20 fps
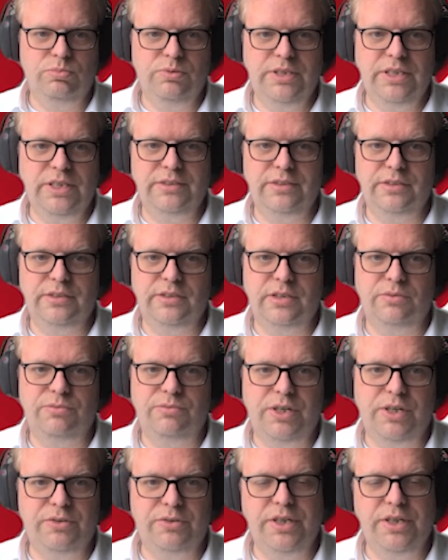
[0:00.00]
this is a
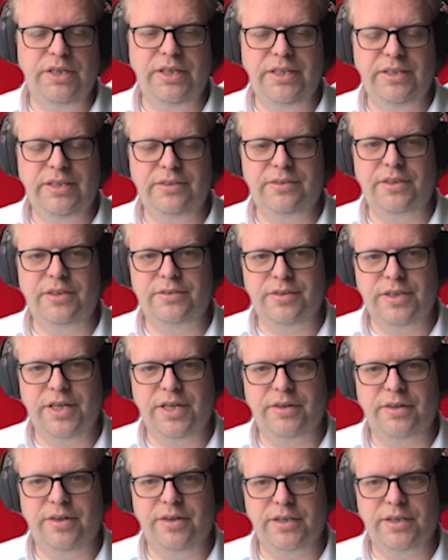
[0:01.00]
very interesting
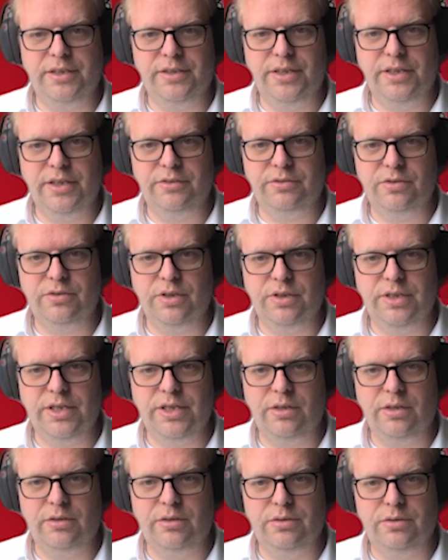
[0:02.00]
area that I think is going to take
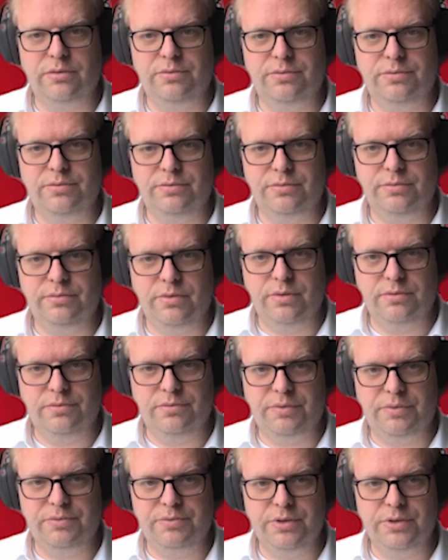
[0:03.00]
a lot of
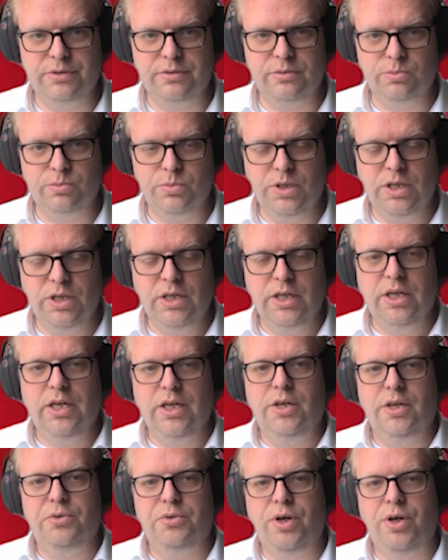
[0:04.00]
focus.
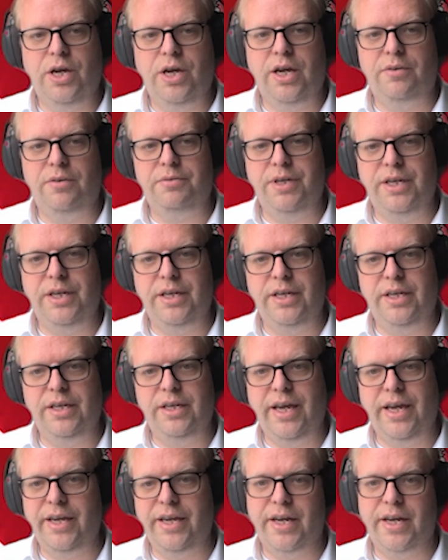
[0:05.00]
You have the
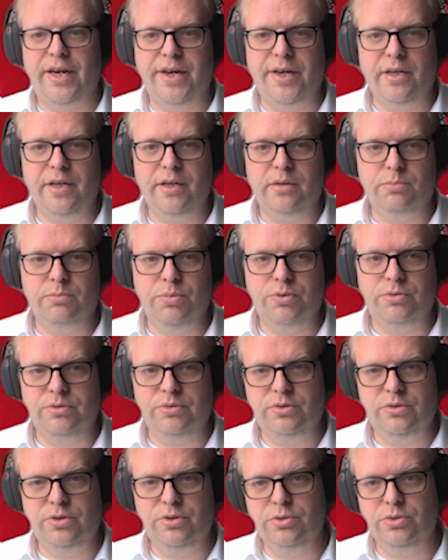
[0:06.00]
AI, both
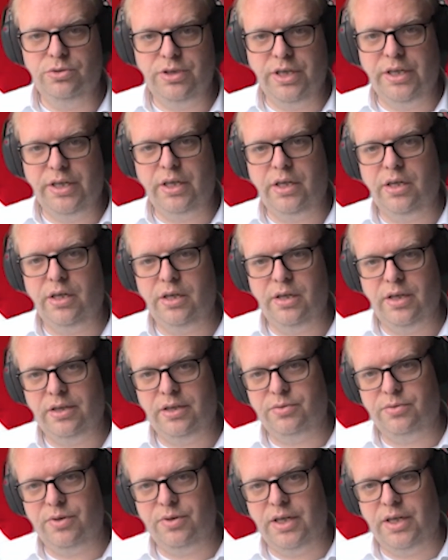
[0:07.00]
using
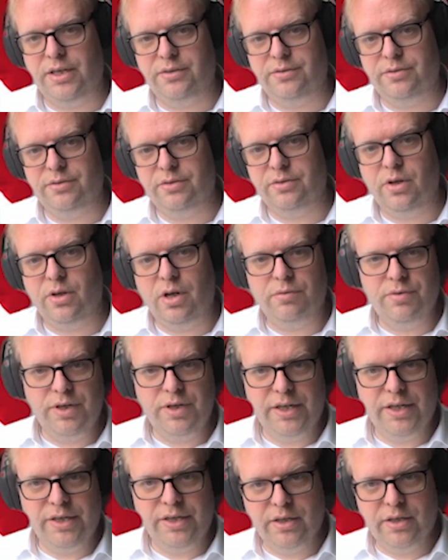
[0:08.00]
as well as
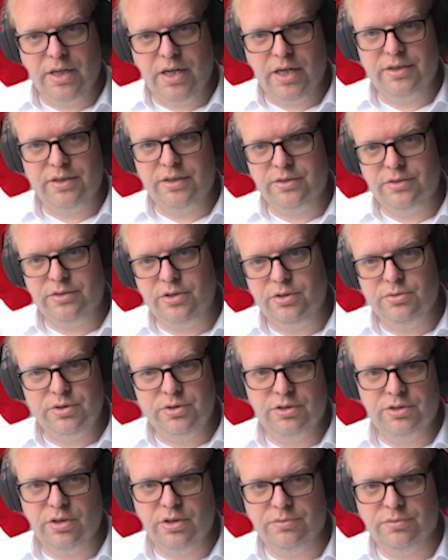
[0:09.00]
governing others'
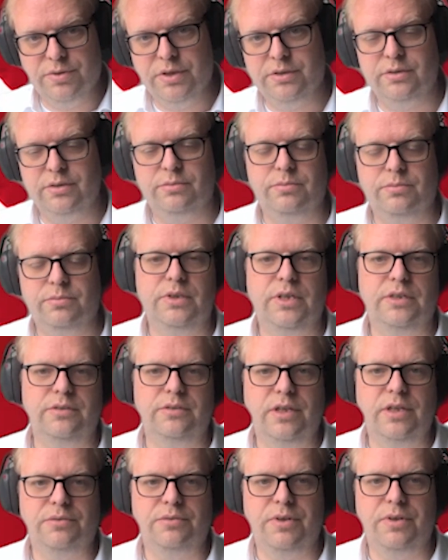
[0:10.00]
usage of it.
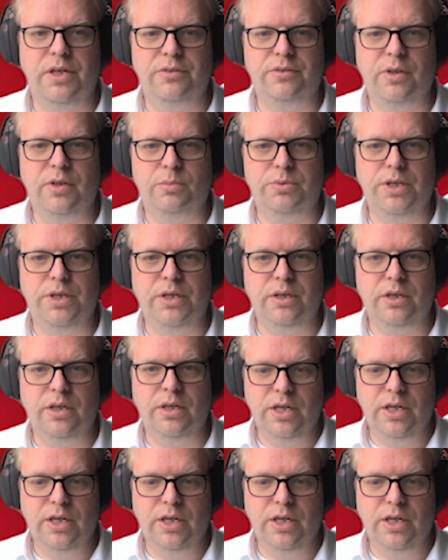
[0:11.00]
That's definitely something.